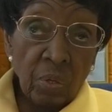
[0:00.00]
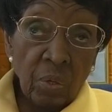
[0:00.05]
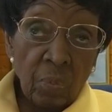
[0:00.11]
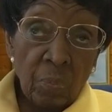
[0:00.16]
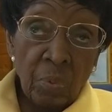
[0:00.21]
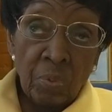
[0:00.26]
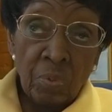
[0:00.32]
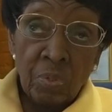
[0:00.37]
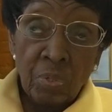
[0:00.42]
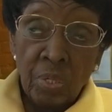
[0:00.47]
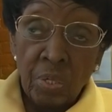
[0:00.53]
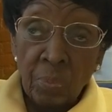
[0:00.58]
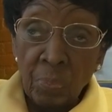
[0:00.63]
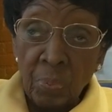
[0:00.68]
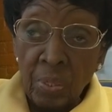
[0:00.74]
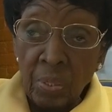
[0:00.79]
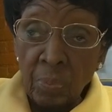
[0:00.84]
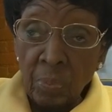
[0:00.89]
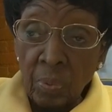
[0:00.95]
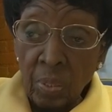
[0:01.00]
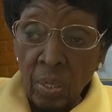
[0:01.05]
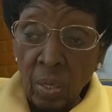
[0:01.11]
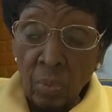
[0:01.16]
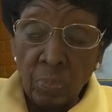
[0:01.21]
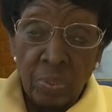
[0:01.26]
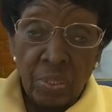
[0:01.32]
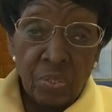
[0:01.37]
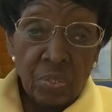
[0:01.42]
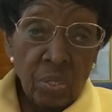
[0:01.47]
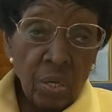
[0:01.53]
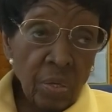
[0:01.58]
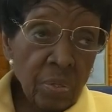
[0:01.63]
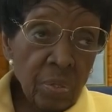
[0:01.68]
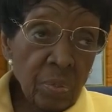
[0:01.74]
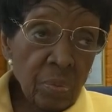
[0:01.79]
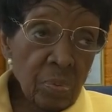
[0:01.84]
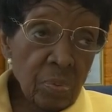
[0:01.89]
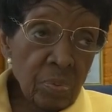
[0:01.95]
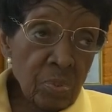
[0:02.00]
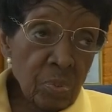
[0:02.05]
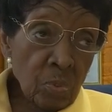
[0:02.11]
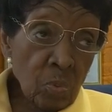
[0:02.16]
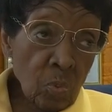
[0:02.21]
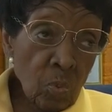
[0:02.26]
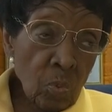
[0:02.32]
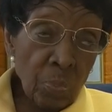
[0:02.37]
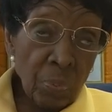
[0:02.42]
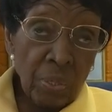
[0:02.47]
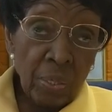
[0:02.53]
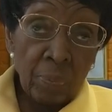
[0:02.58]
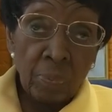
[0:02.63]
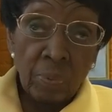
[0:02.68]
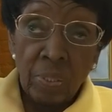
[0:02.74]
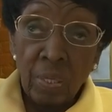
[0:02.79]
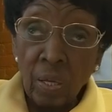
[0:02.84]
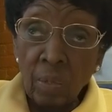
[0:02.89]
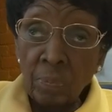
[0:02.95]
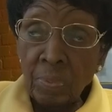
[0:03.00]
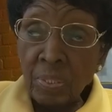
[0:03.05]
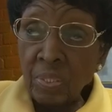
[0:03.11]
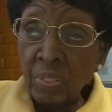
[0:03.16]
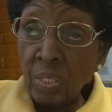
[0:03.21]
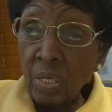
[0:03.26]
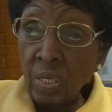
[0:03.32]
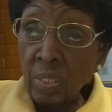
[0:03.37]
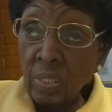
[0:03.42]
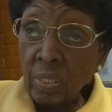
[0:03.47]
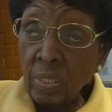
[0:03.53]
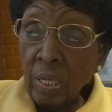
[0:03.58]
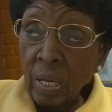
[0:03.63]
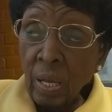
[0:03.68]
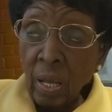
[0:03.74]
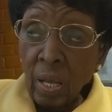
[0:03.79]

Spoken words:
Community people helped each other. School people helped each other.